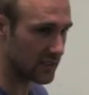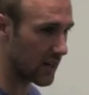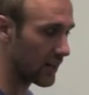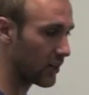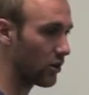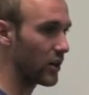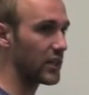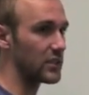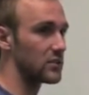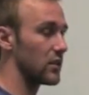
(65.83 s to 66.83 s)
than 90
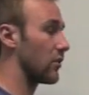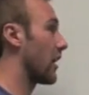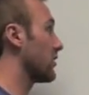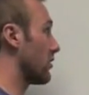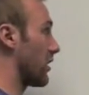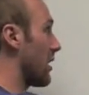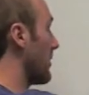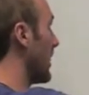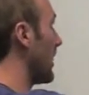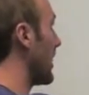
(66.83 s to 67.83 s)
degrees. Okay, so there can't
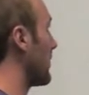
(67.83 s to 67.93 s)
be any